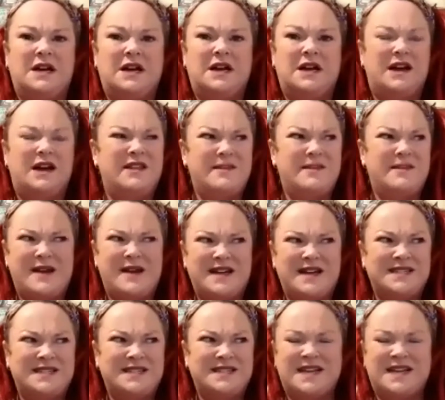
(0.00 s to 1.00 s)
And the man
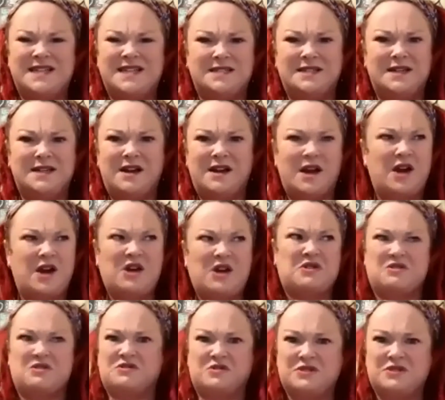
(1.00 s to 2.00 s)
said, "Oh,
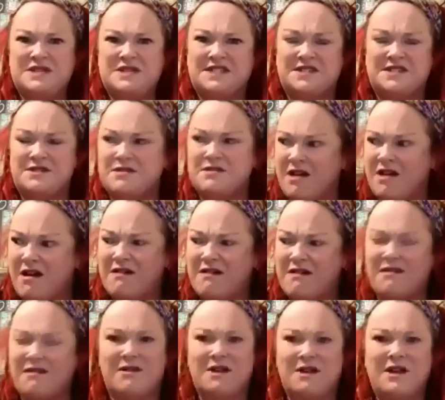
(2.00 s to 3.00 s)
goodness,
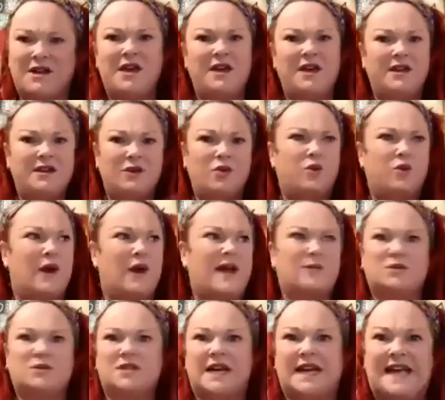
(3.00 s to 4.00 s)
no. Where
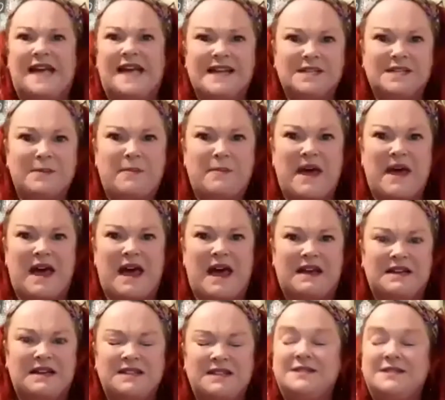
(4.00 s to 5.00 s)
would I get a pair?"
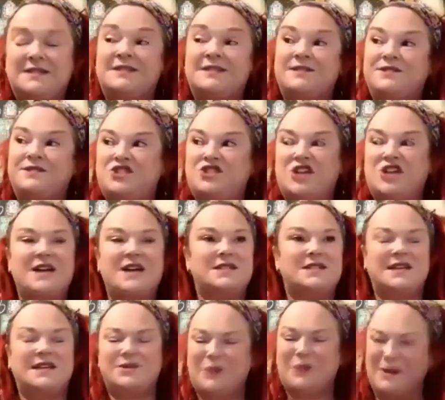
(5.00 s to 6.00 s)
And Jack
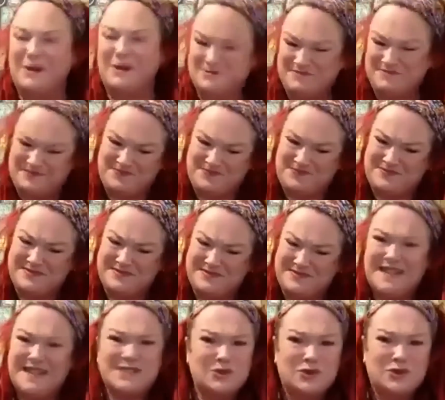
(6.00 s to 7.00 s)
said, "Well,
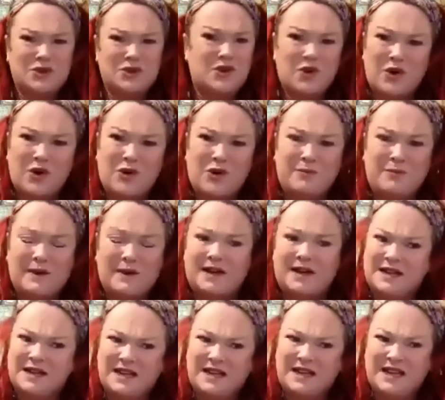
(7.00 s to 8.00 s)
I don't know, but,
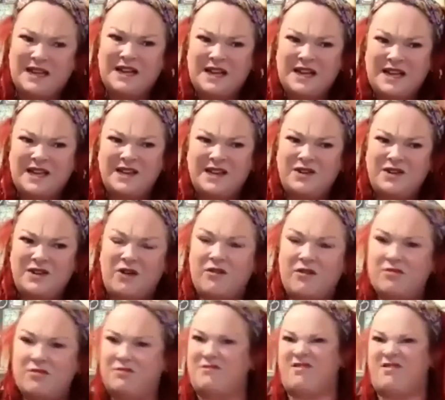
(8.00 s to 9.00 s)
you know,
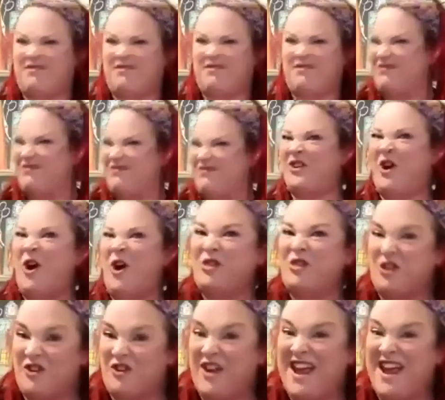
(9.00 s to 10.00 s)
they're all the
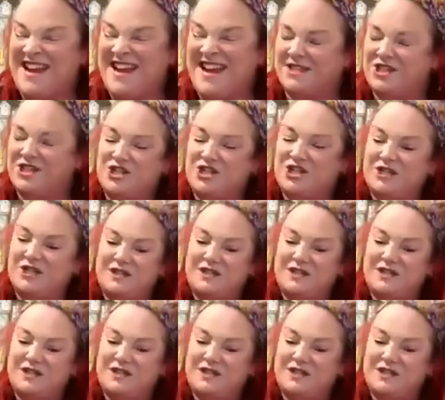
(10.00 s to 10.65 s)
rage."